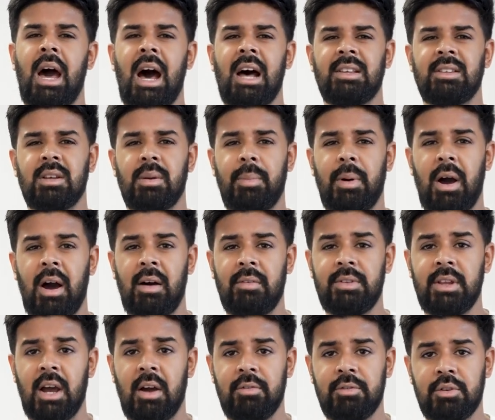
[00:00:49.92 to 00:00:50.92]
Ask about how
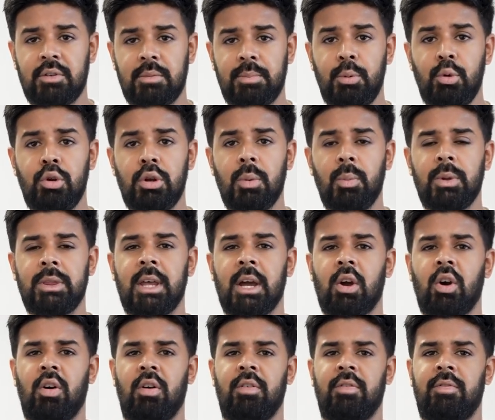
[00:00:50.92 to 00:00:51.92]
they have sputum with
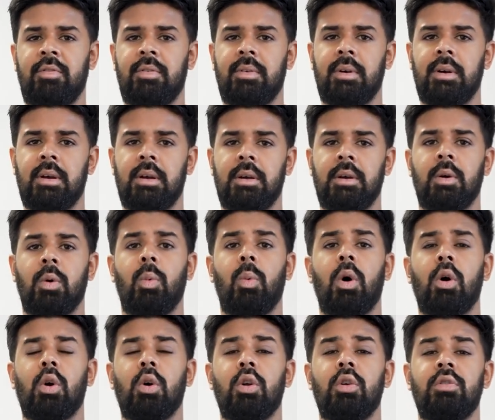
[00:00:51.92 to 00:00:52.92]
their cough.
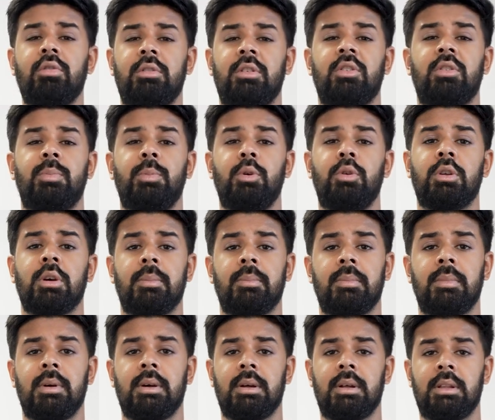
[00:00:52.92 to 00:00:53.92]
What color is the
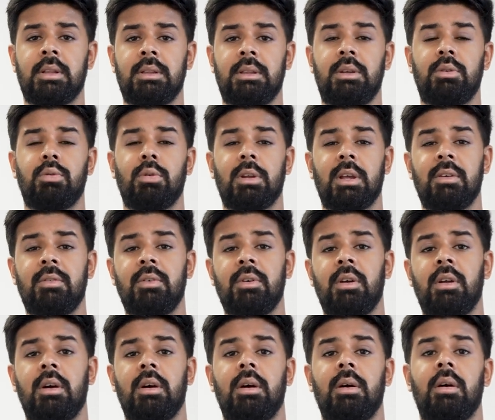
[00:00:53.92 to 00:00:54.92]
sputum? This will give
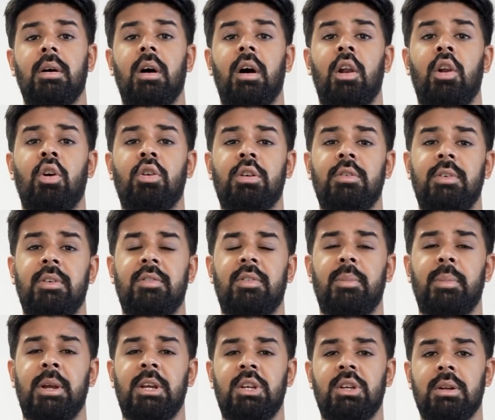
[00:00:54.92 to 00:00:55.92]
you a lot of
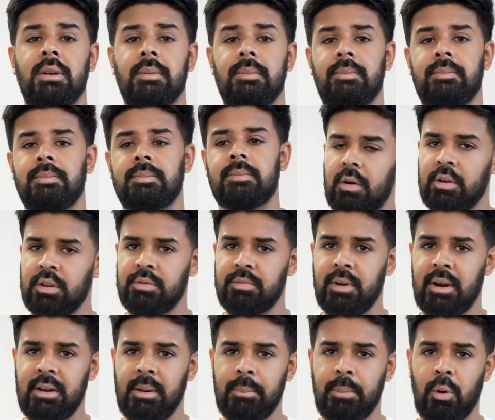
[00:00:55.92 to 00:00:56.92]
information. It's
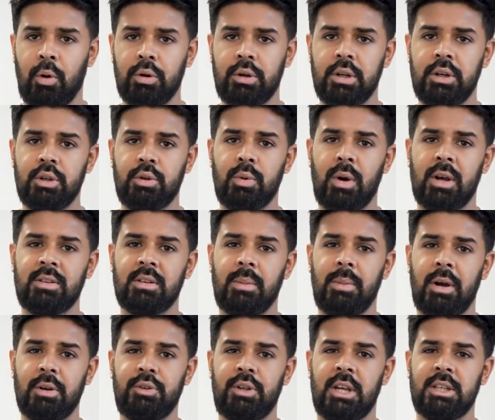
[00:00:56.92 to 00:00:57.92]
very important to ask
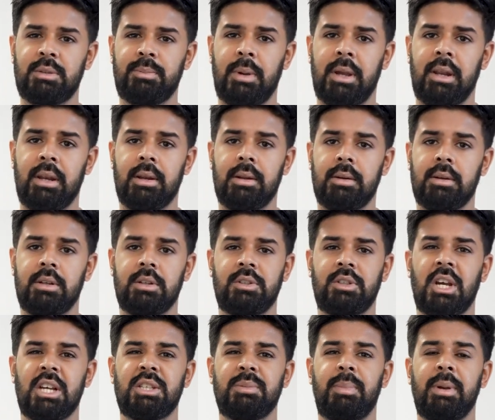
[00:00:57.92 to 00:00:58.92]
about chest pain.
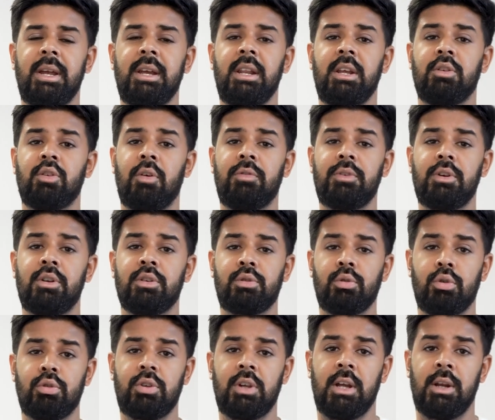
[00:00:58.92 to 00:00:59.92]
Chest pain is often
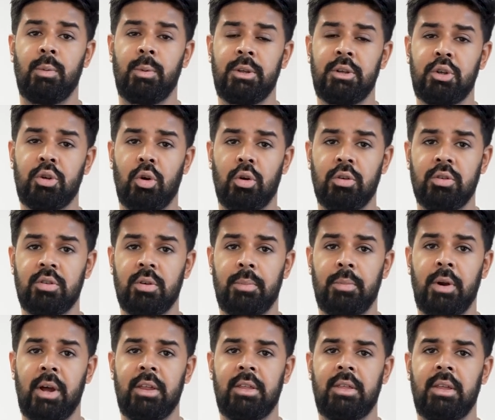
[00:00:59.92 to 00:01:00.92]
associated with shortness of
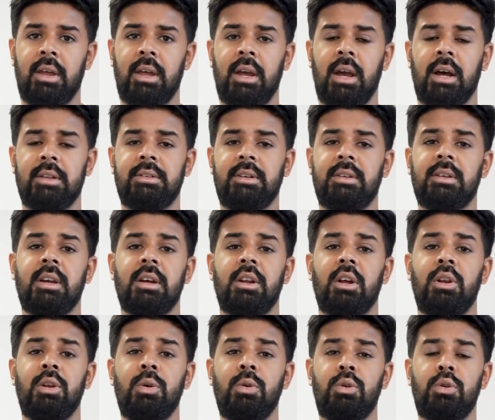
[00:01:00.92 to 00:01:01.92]
breath, and this can
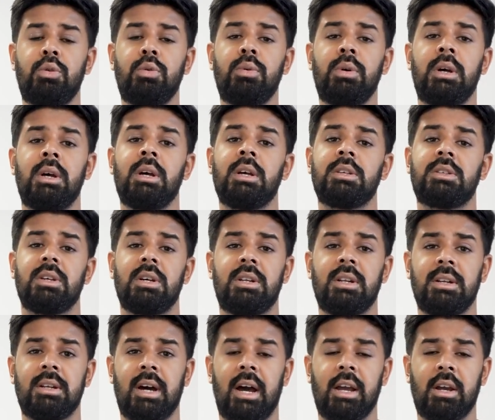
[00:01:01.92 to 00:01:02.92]
allude to
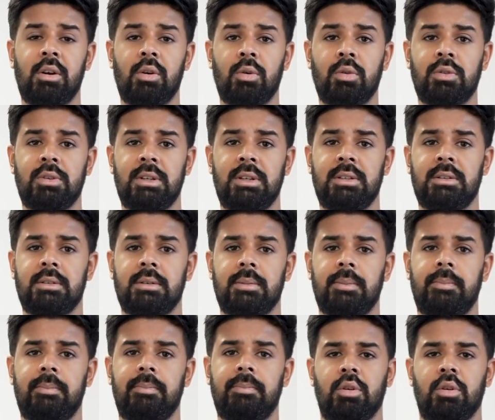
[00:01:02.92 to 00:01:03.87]
certain diagnoses.